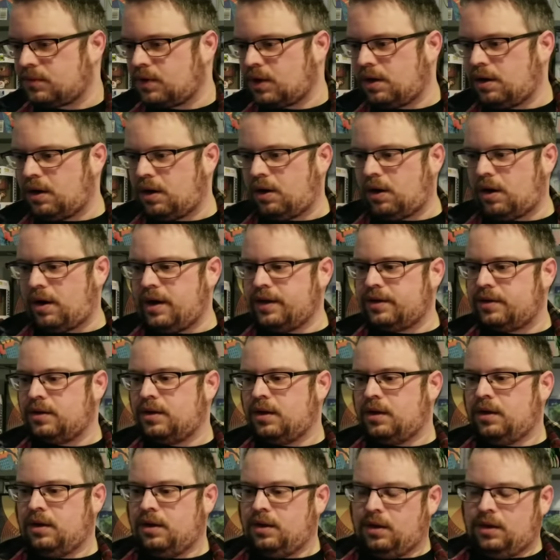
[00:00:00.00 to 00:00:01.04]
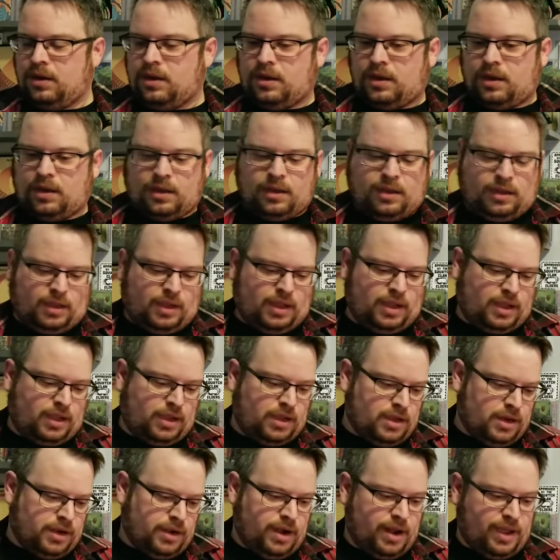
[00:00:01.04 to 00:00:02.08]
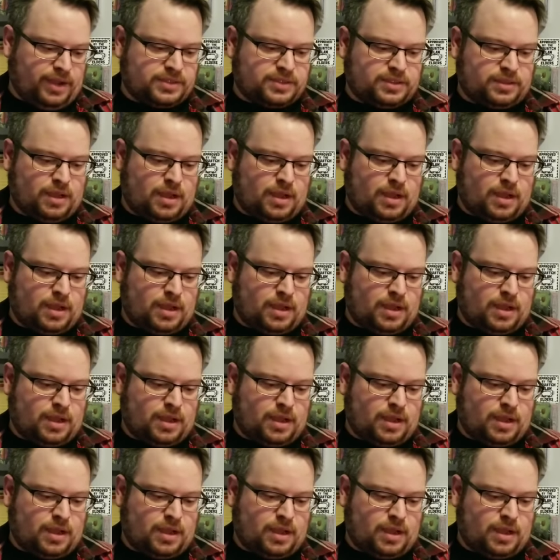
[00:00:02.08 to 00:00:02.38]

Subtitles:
All right. And next